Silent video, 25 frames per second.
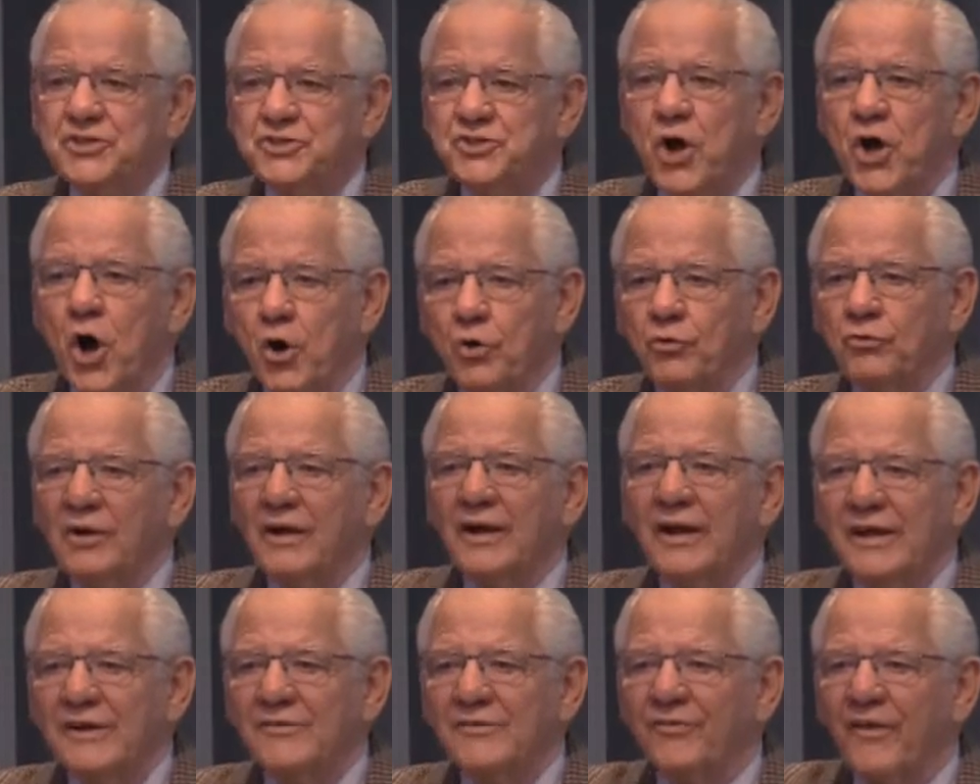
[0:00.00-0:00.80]

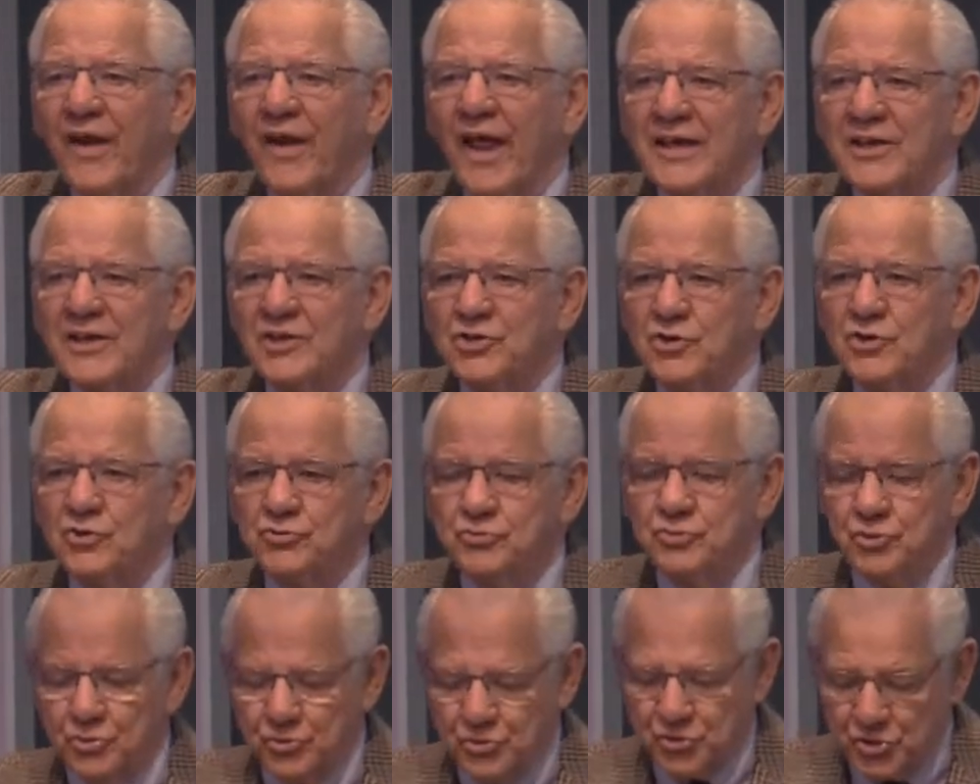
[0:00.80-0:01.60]
Don't live like you
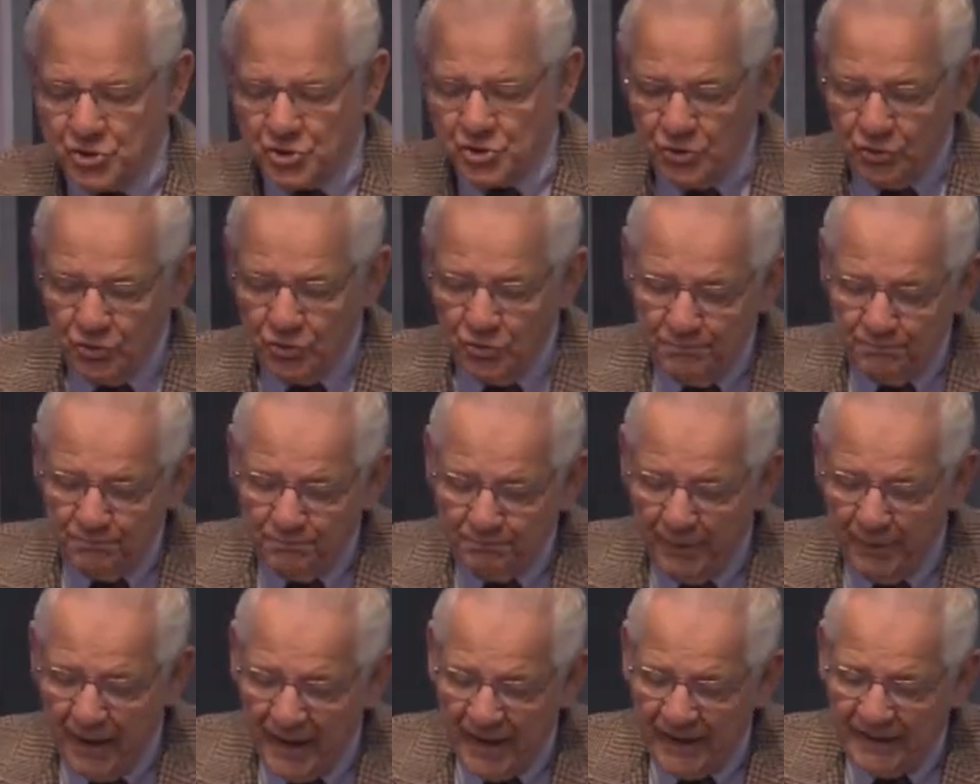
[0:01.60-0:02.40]
used to,
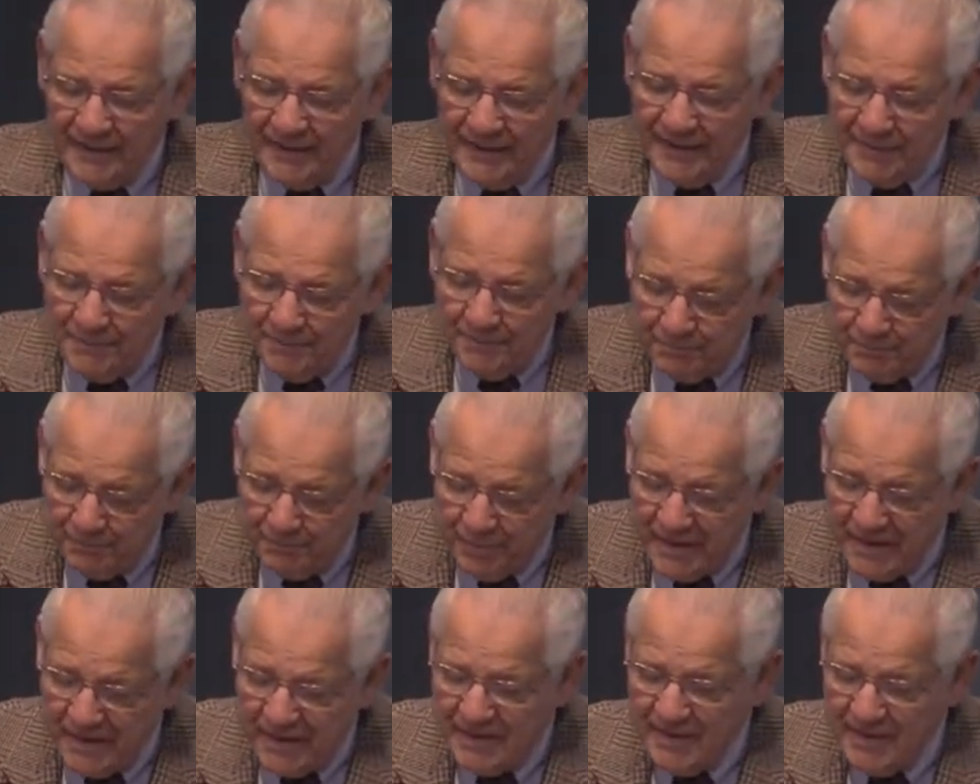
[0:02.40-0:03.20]
but
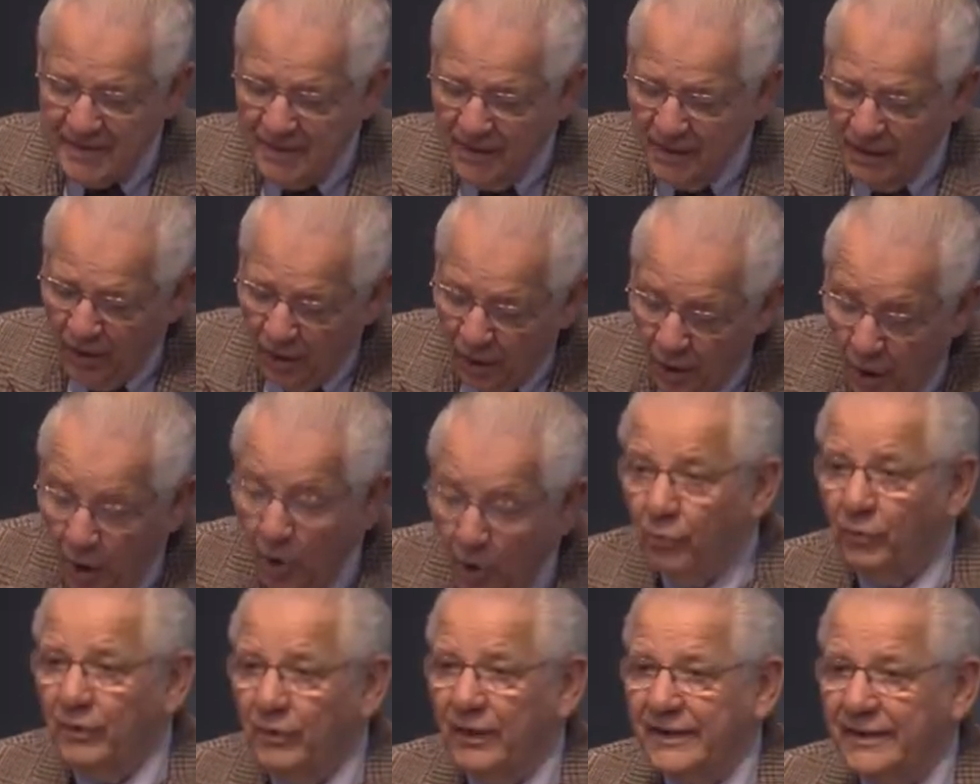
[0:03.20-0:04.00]
be
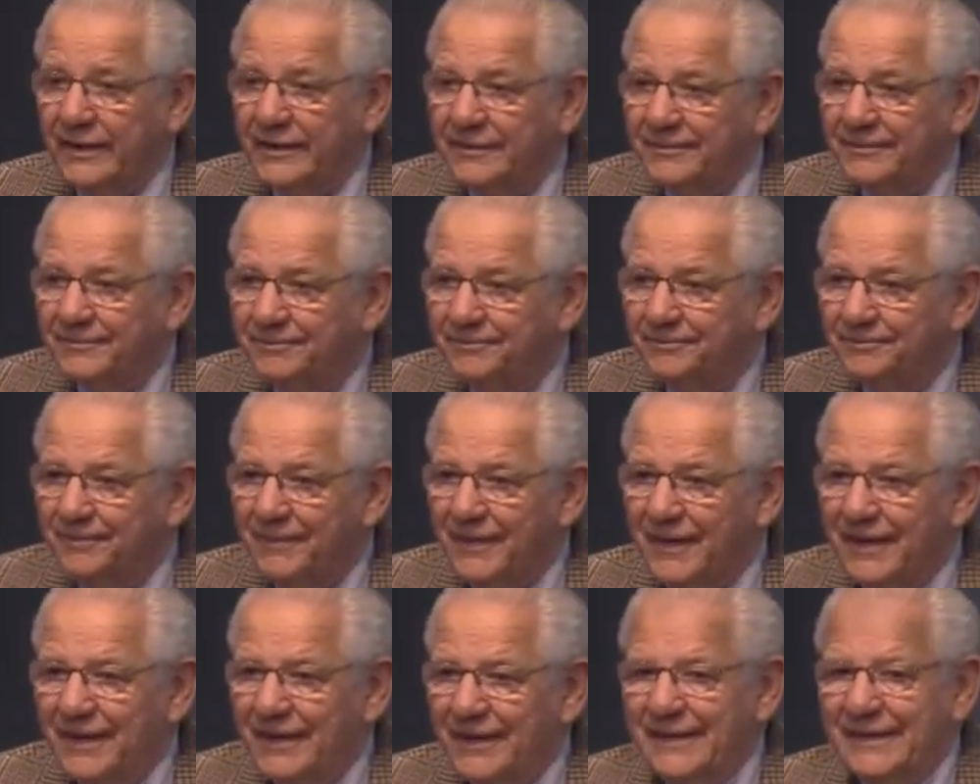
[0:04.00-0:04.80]
holy.
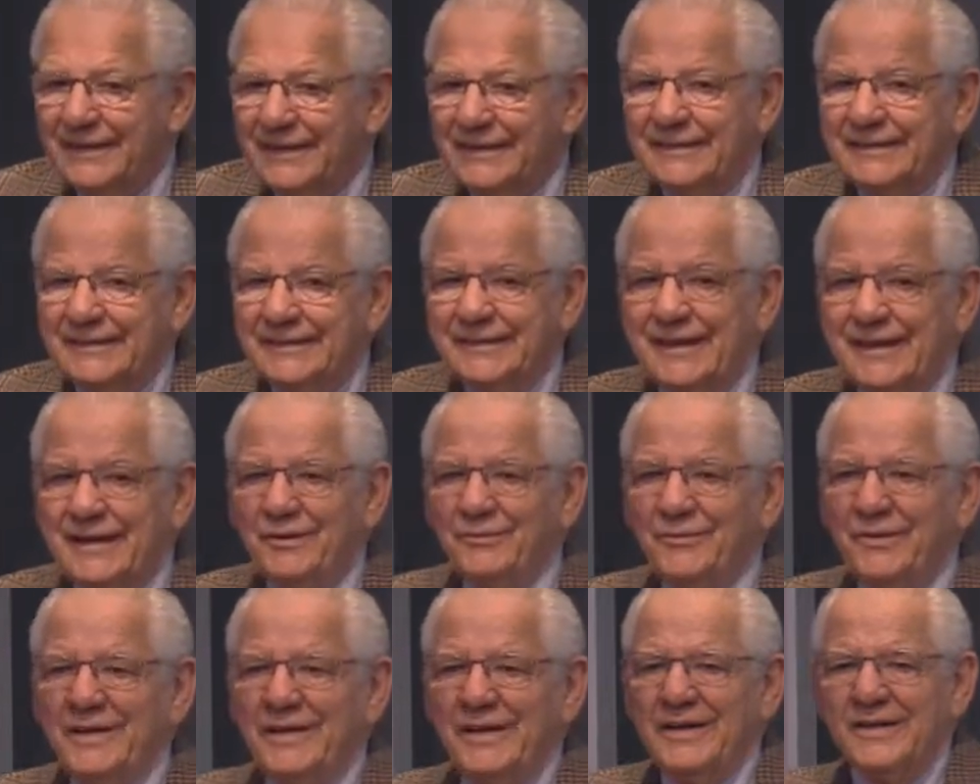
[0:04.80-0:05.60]

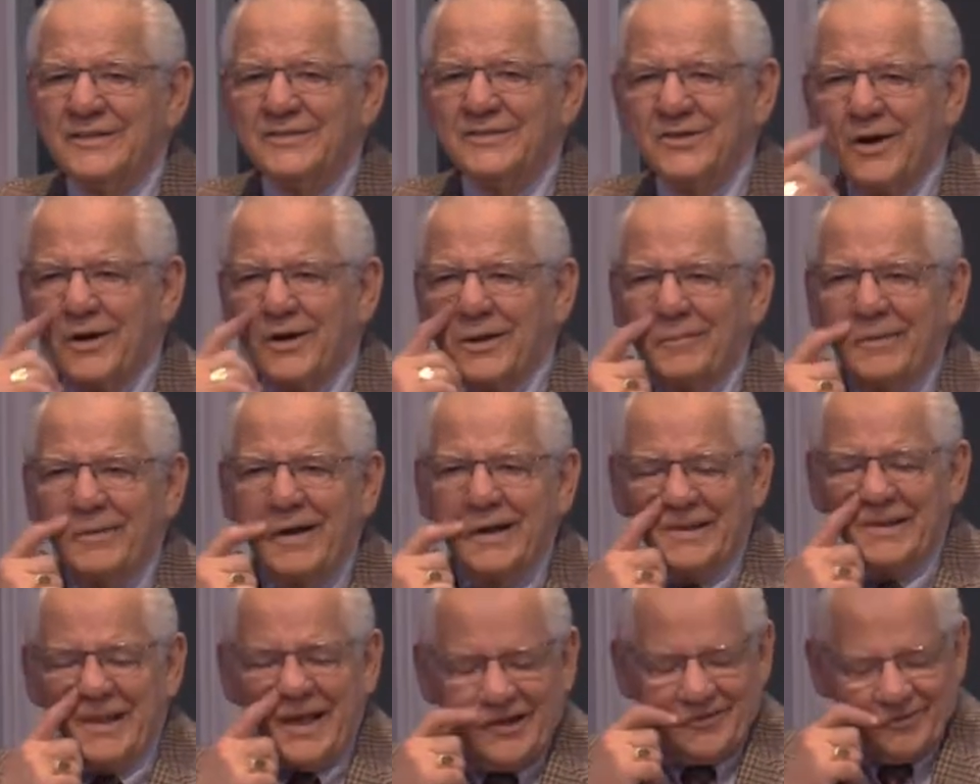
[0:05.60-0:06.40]
Now we need to talk
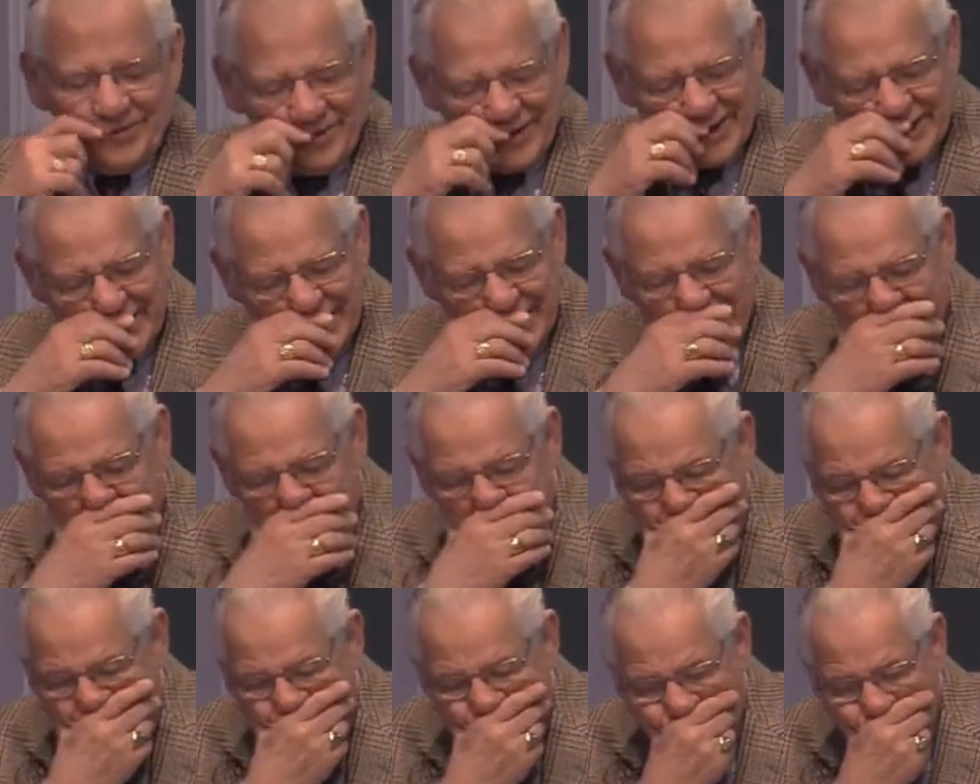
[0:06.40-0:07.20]
about that for a
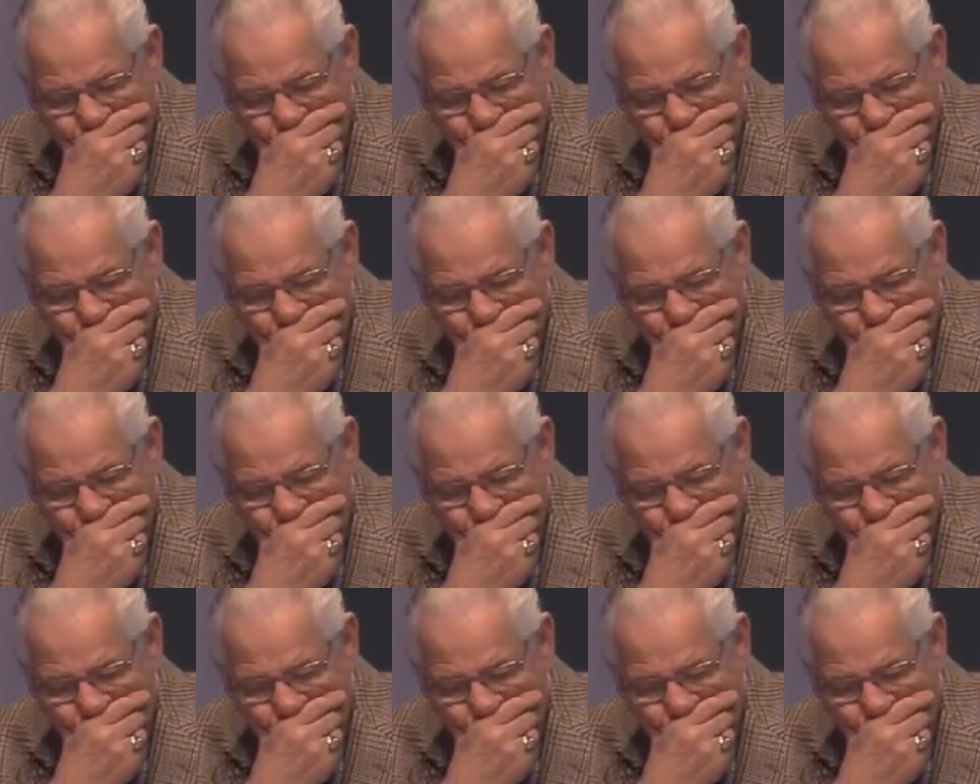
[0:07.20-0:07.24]
second.